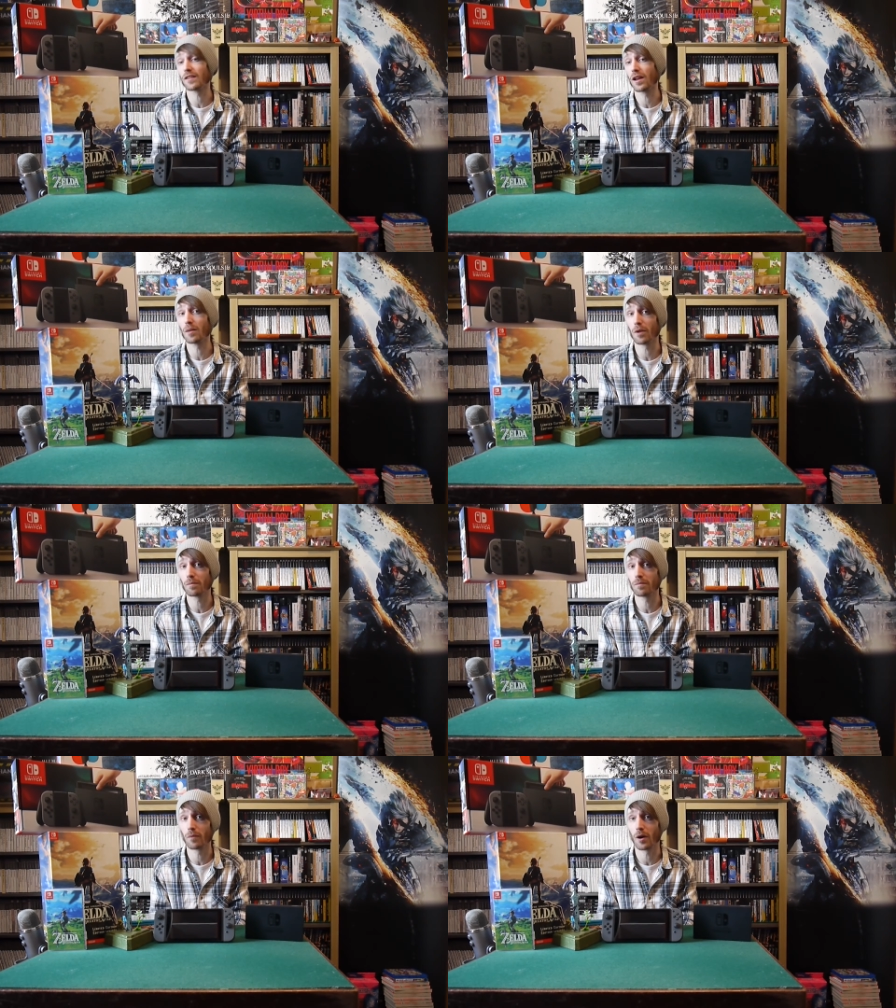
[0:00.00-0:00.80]
I like
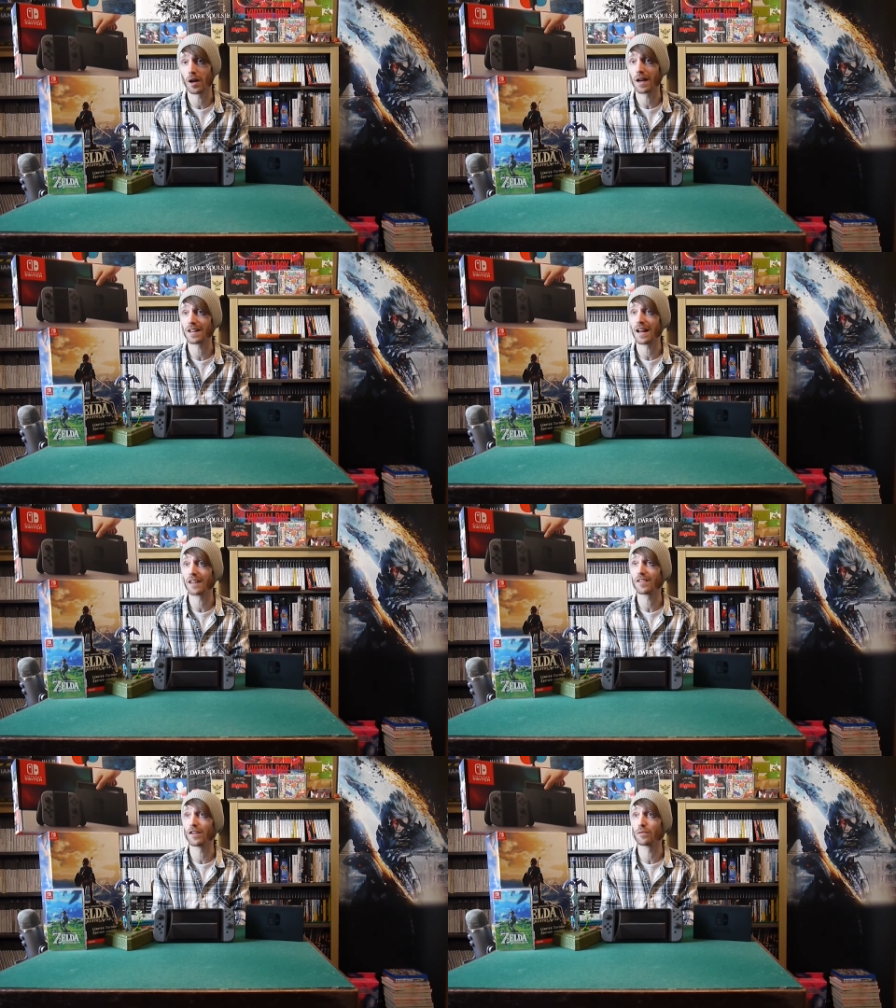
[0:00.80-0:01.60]
what I'd
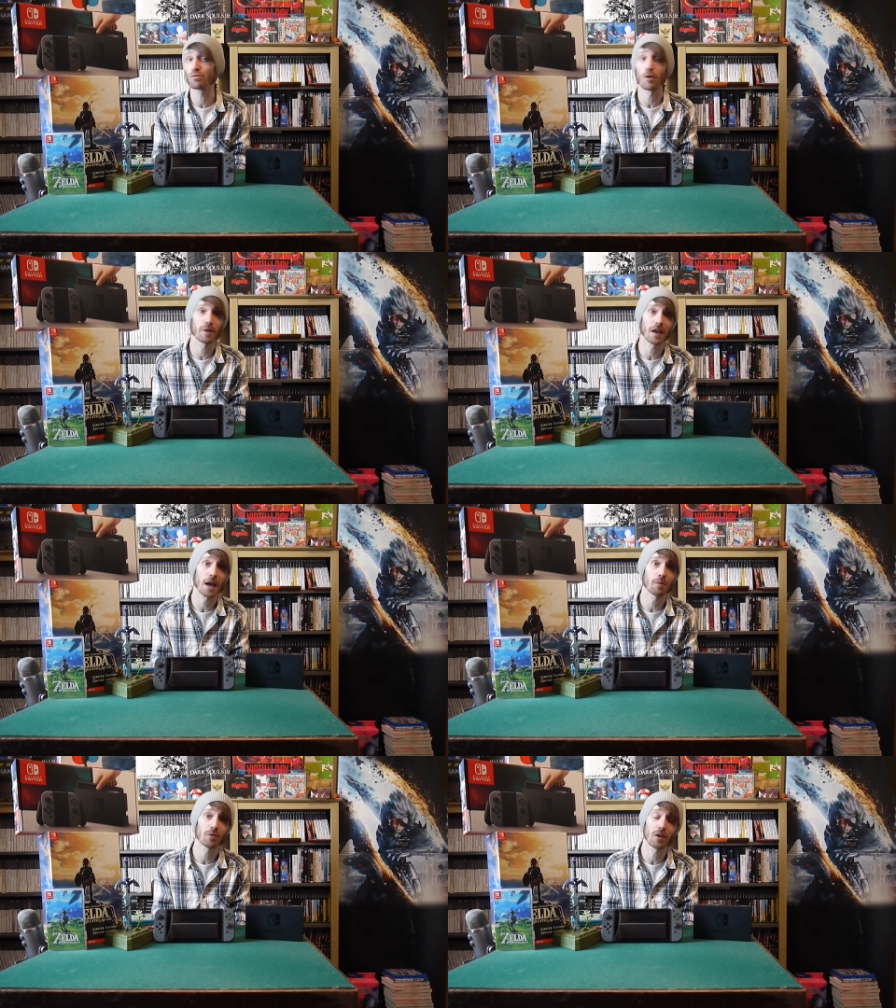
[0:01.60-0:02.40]
class as proper
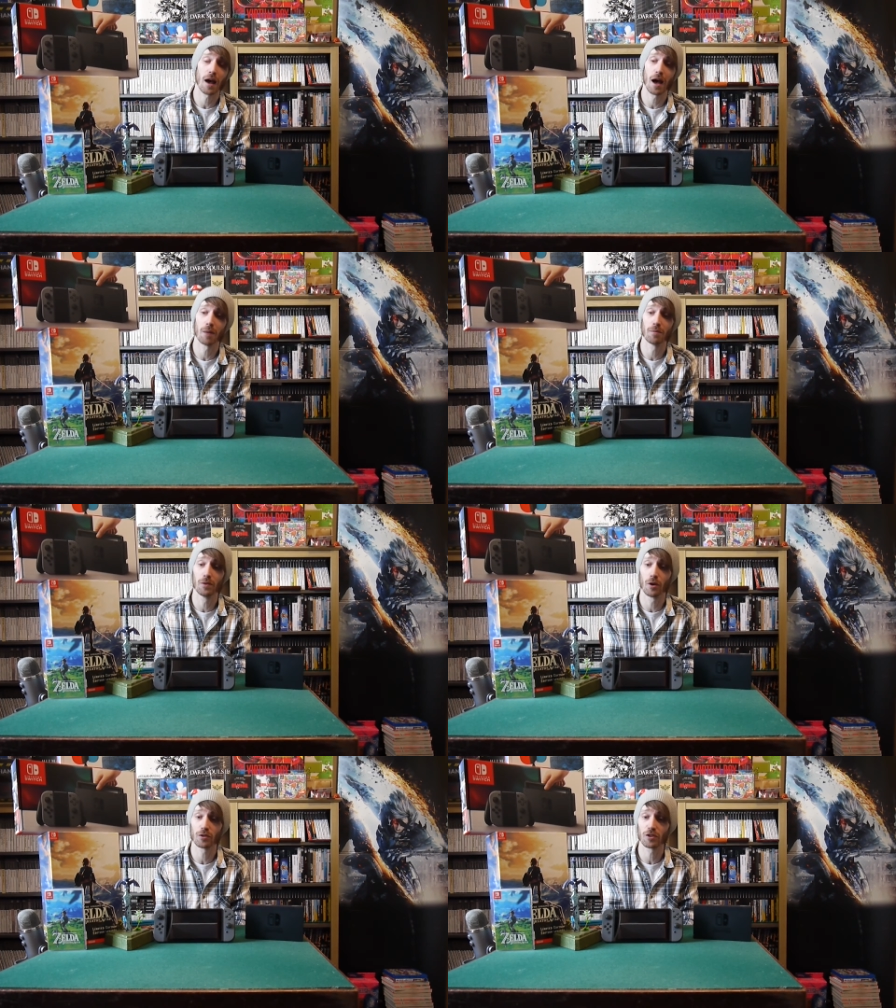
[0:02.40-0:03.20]
games,
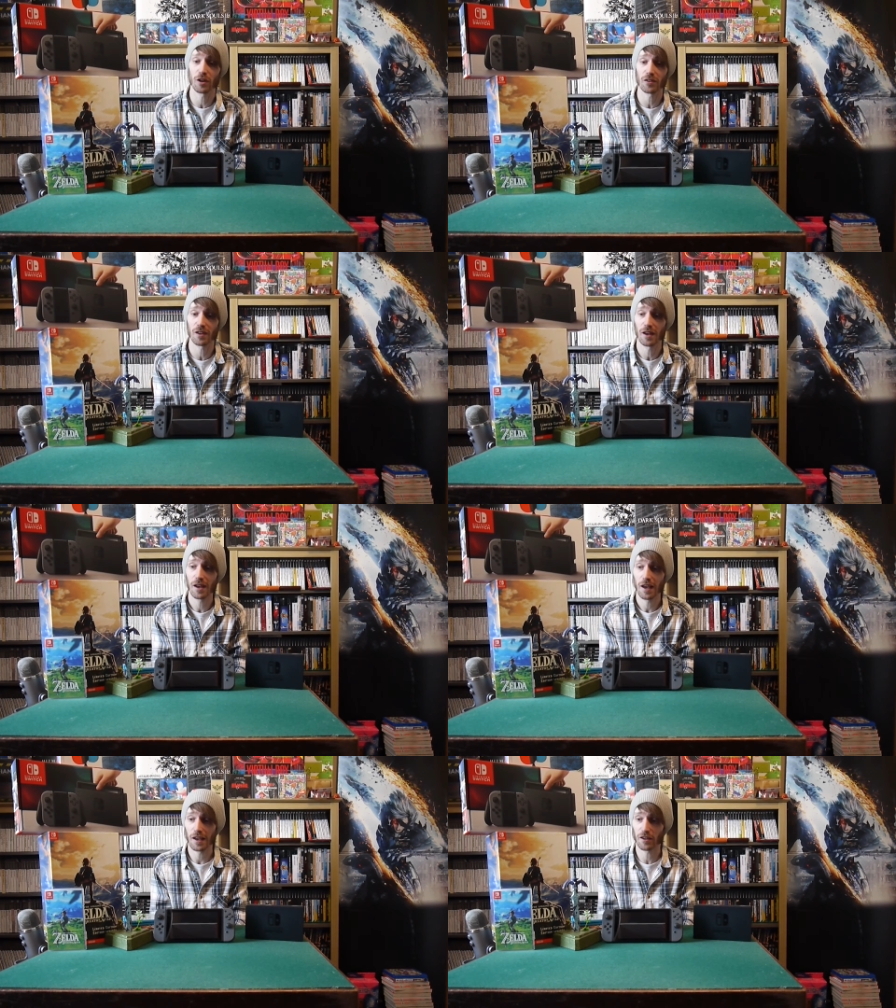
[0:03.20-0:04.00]
not just
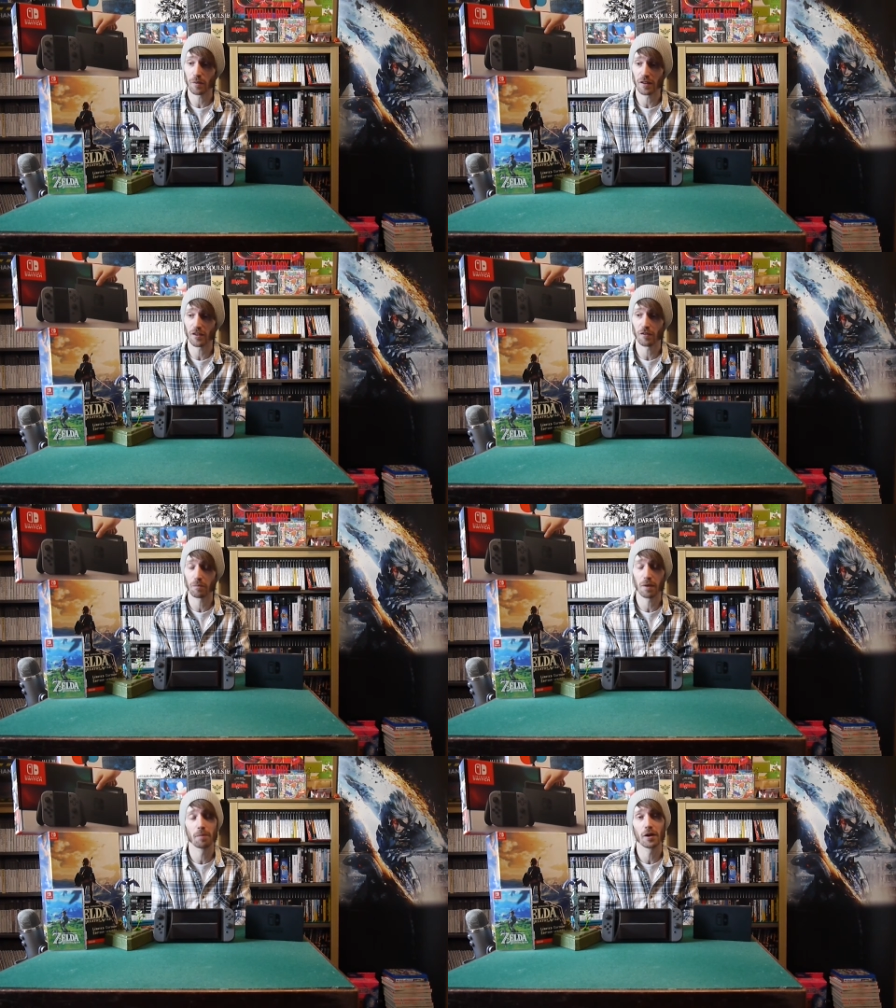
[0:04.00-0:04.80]
expensive,
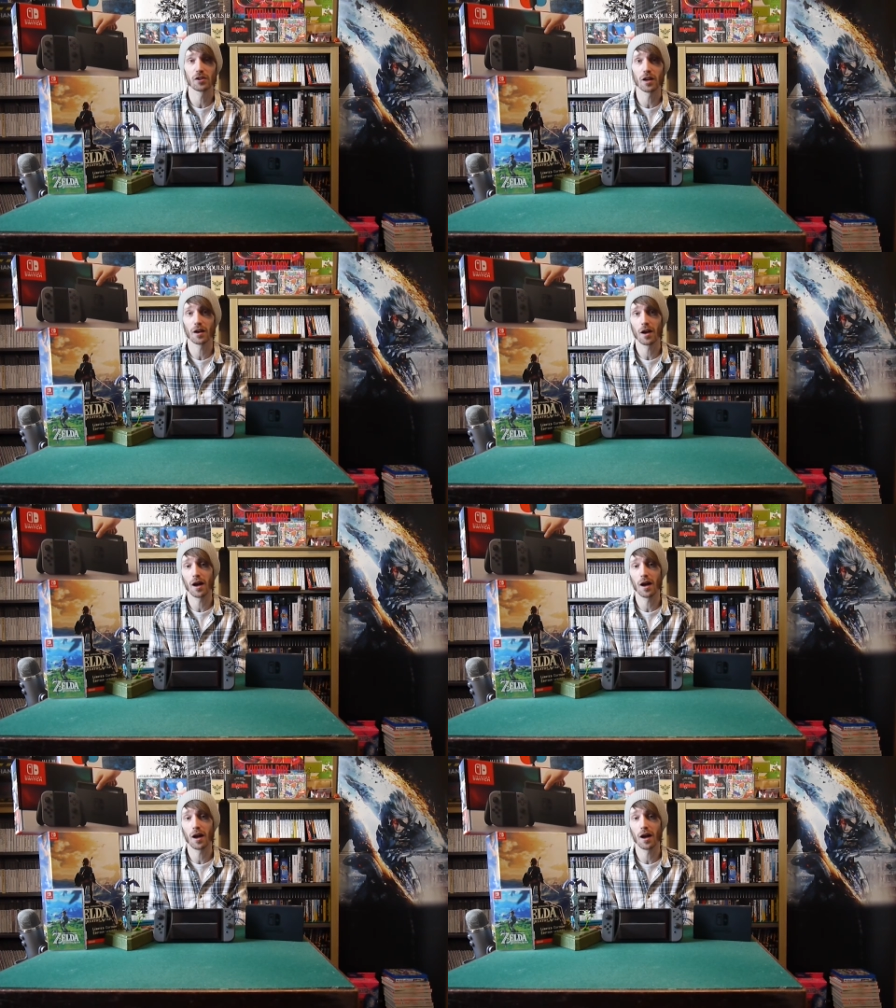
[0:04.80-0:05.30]
big budget,